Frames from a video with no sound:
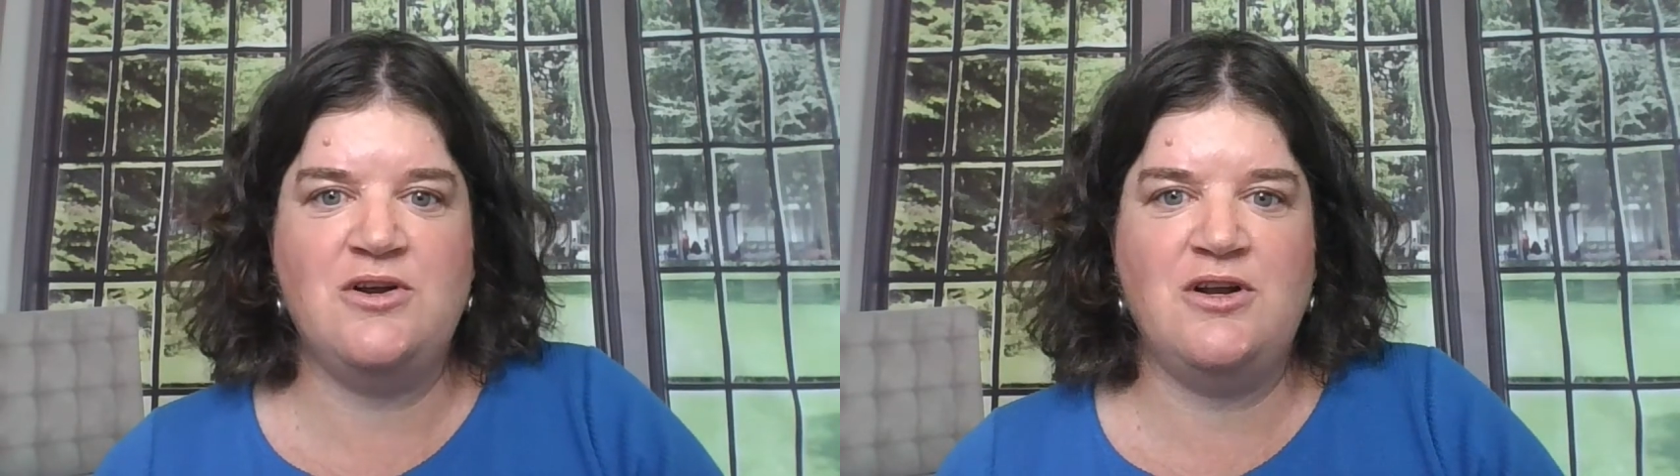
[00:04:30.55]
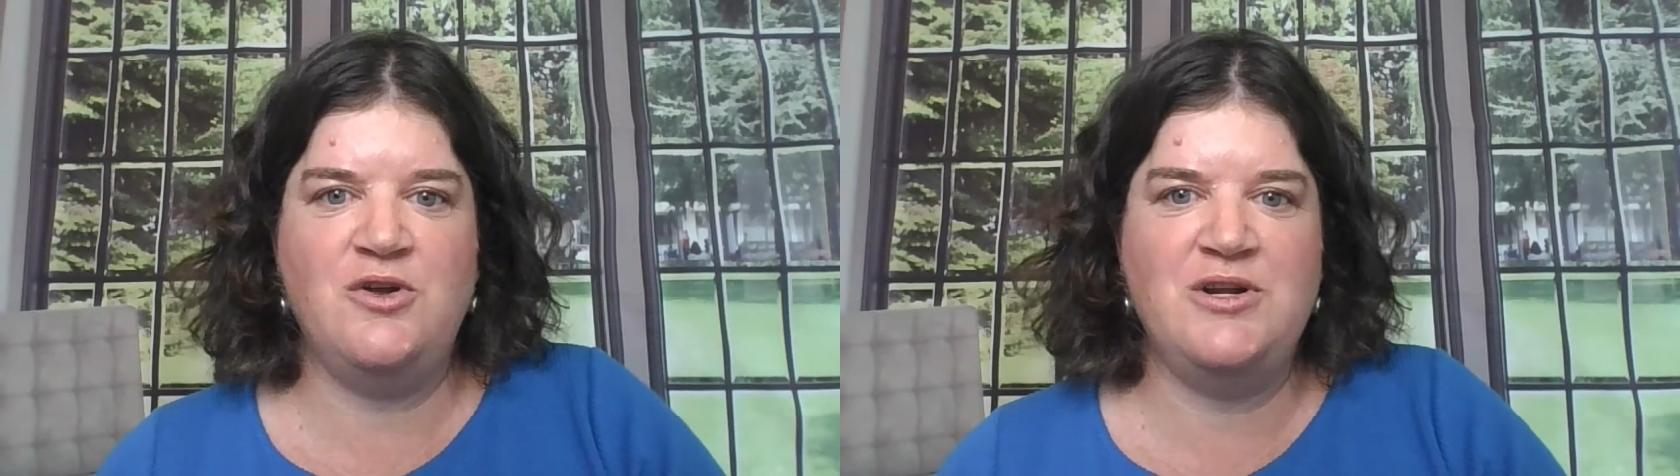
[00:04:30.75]
are
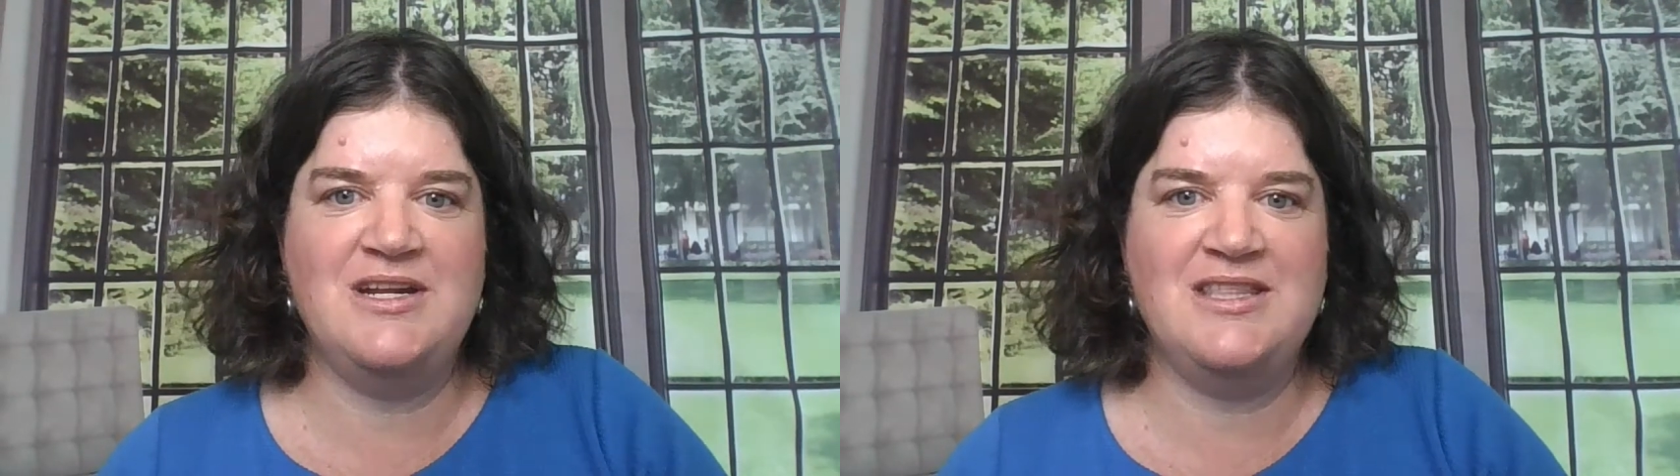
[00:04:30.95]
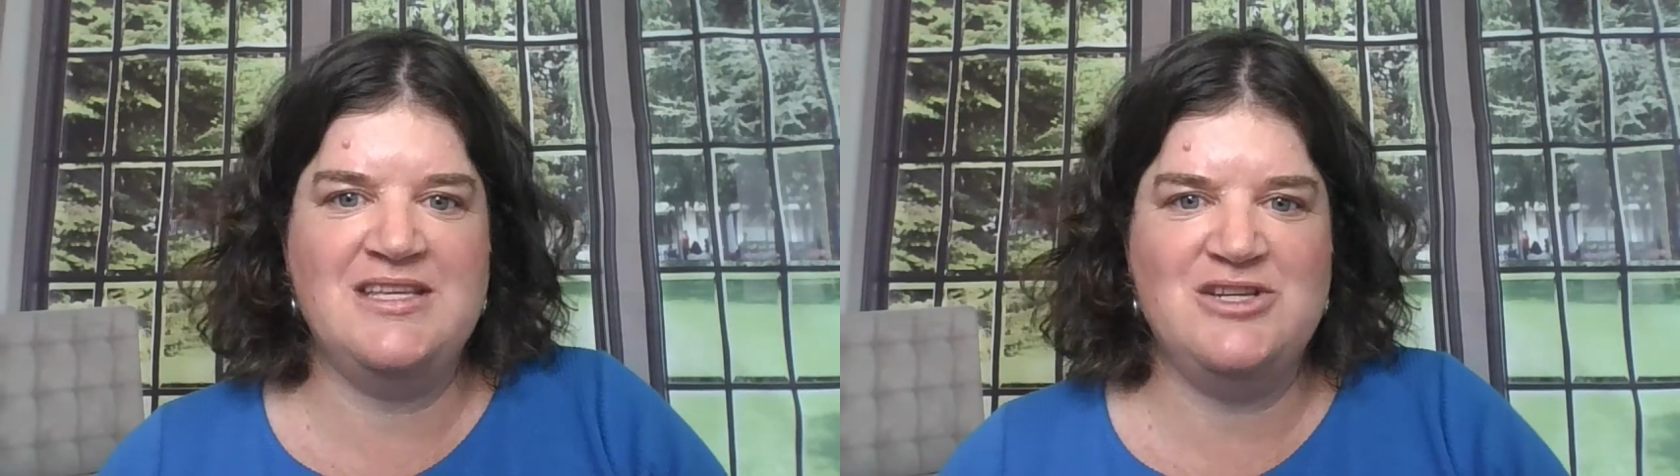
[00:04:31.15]
included
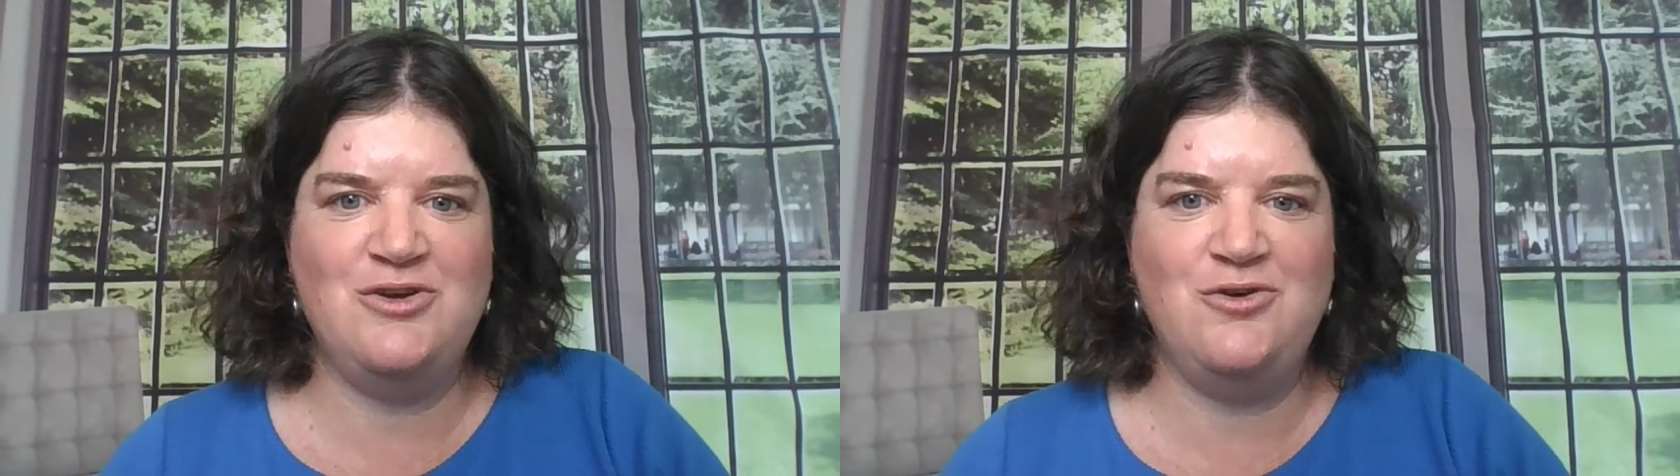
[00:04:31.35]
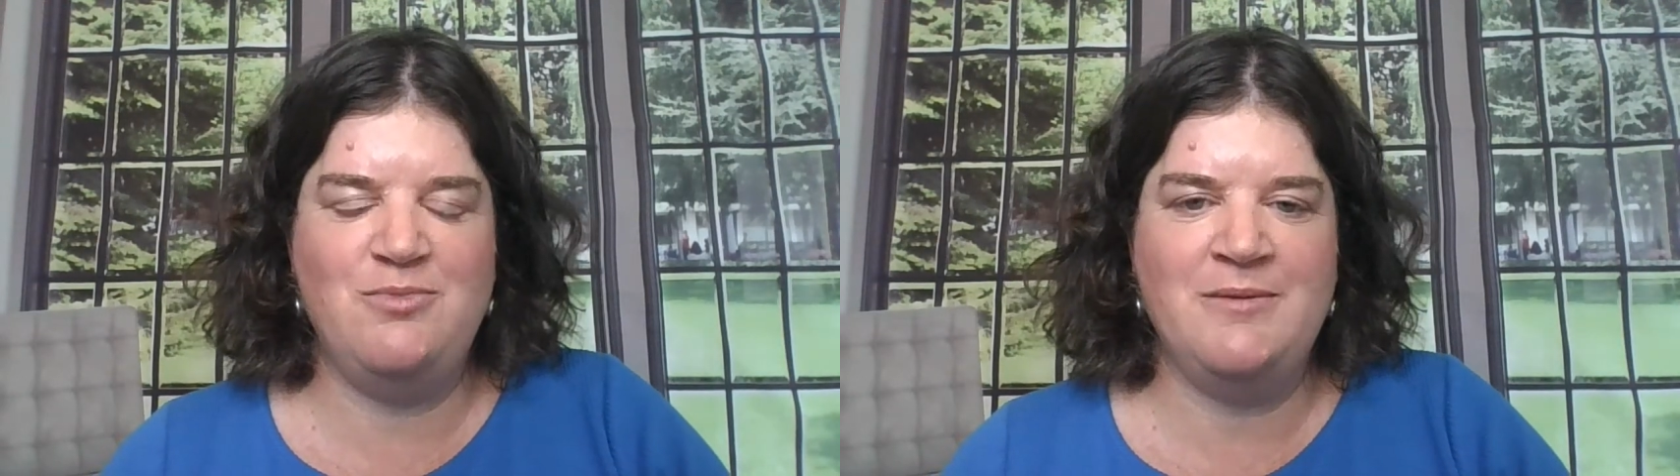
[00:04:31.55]
in this
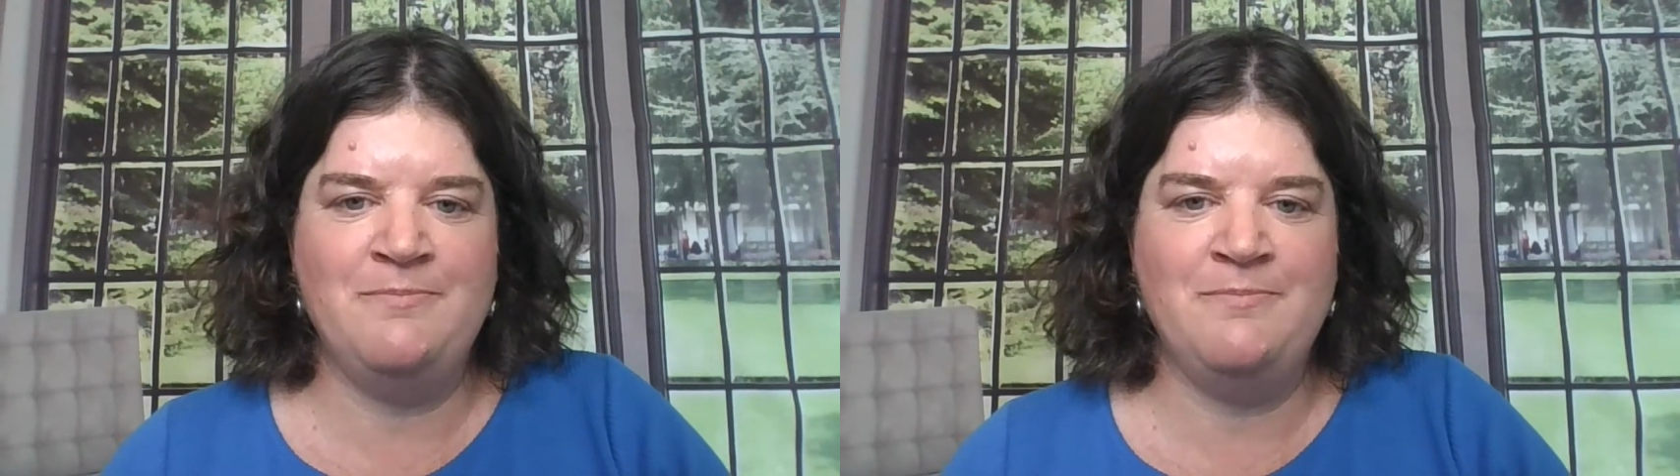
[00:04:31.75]
herb.